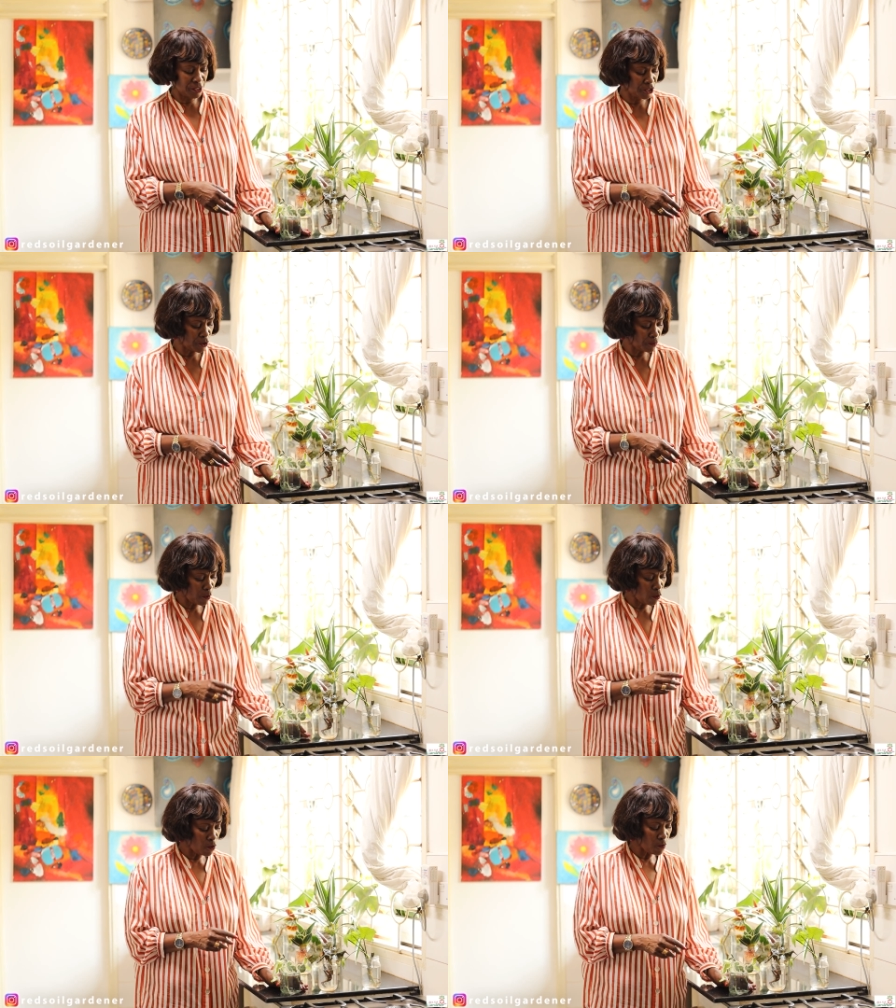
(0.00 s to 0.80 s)
So
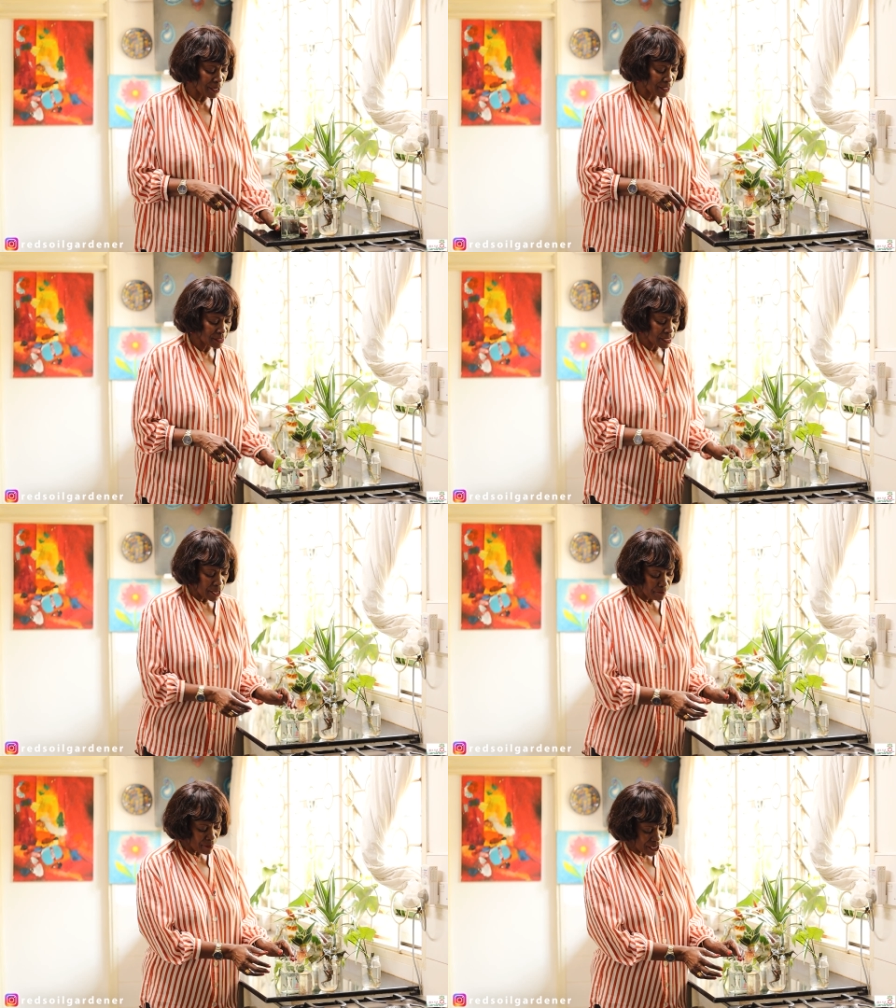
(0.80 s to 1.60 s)
always
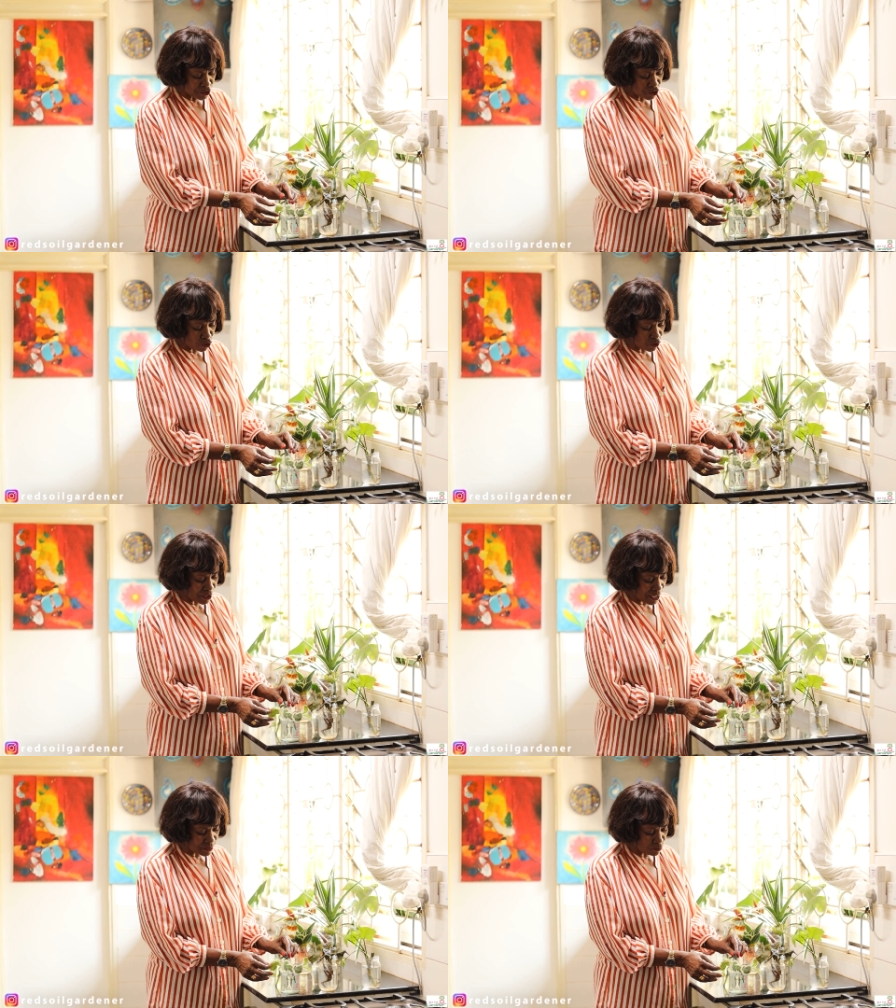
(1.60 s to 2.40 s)
make sure
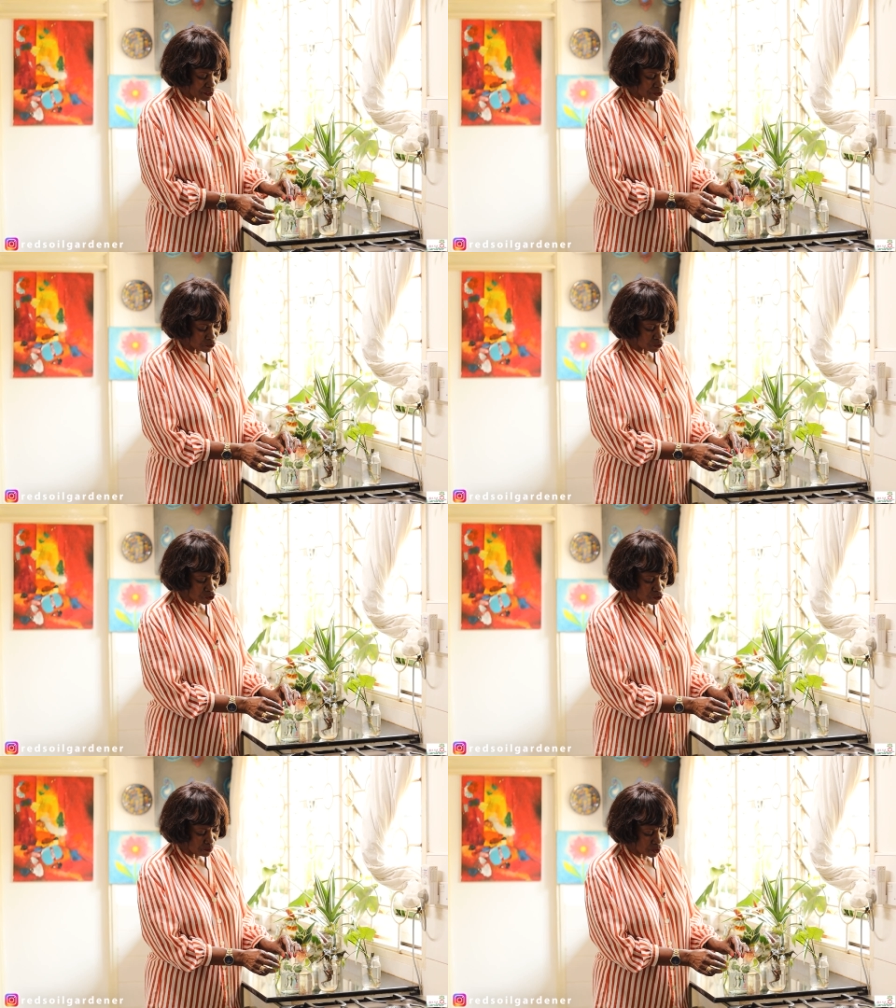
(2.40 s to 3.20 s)
that when you
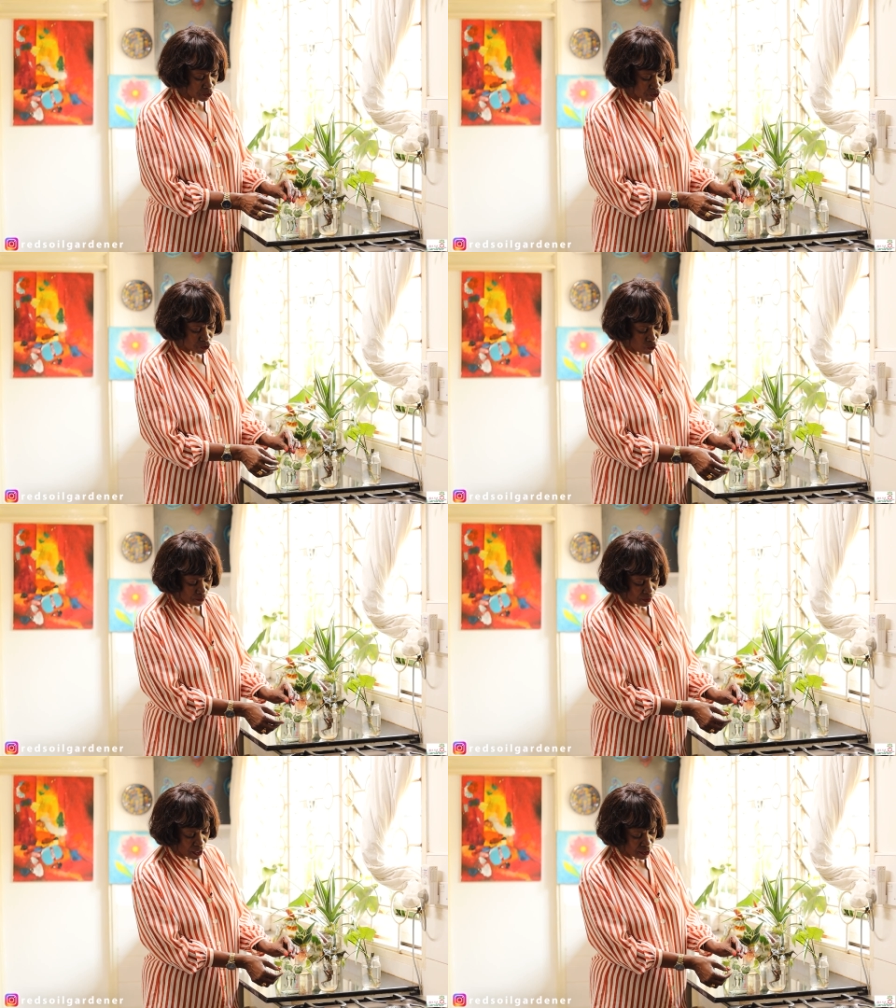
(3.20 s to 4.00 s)
do put your
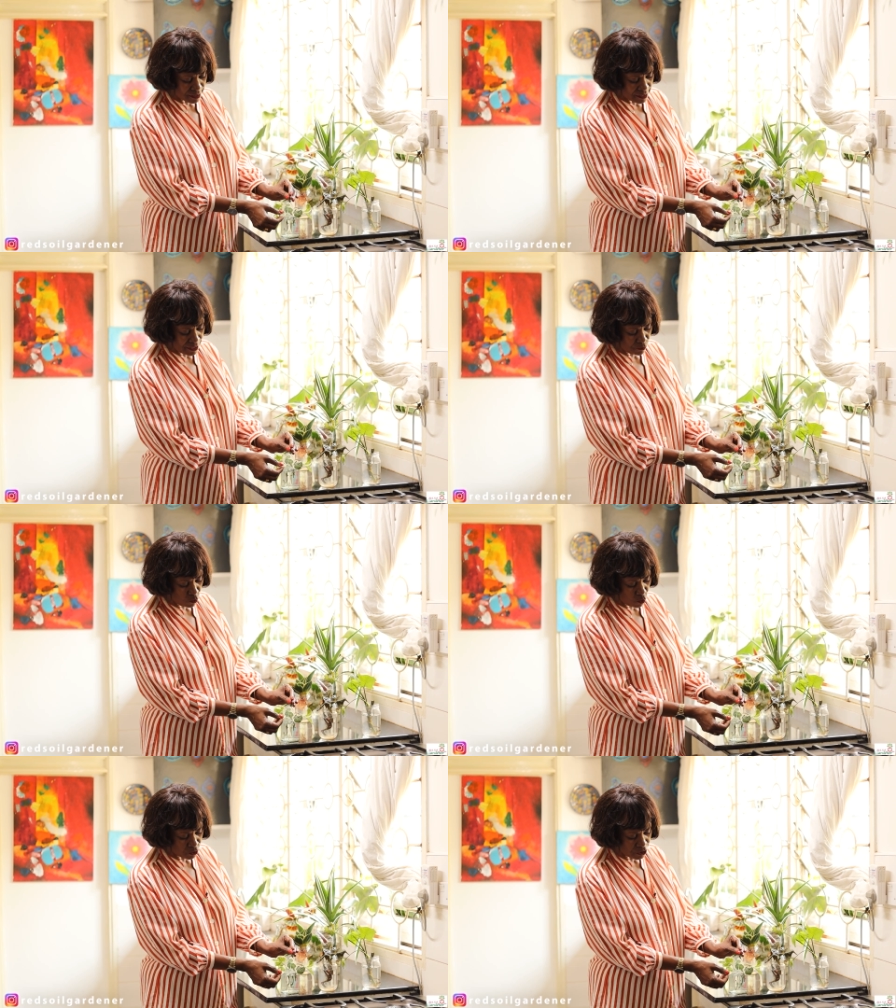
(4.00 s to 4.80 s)
plant in
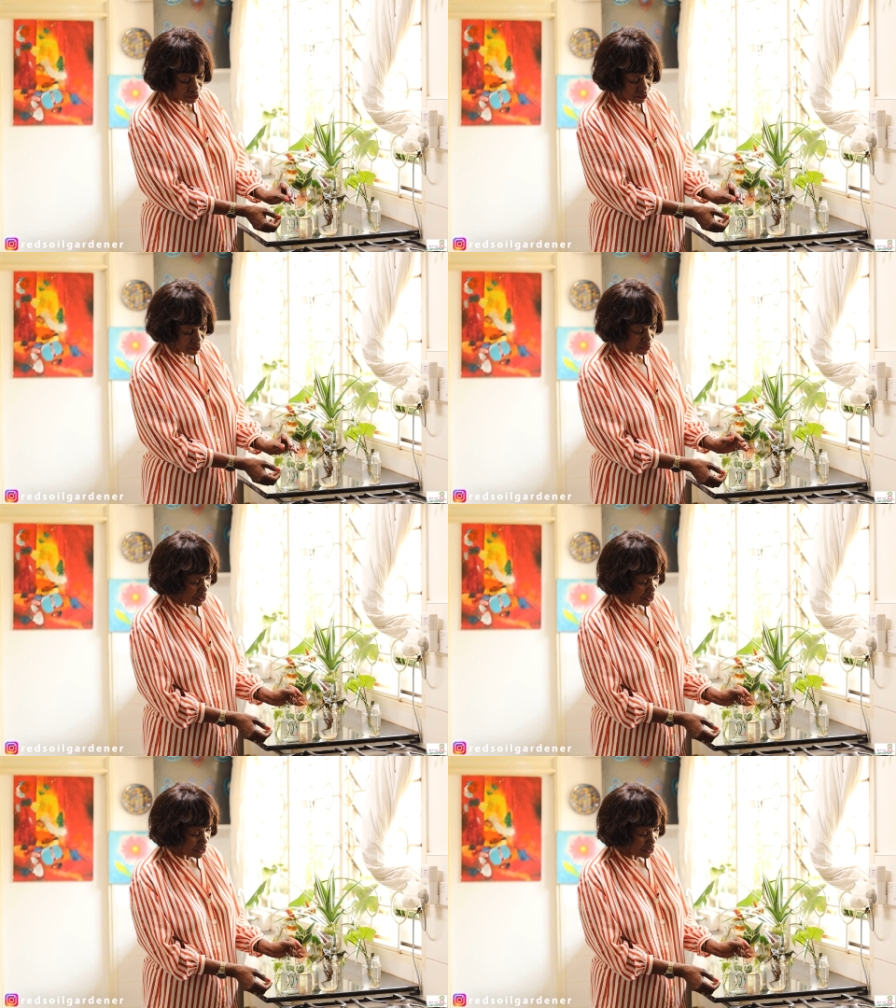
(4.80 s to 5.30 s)
water,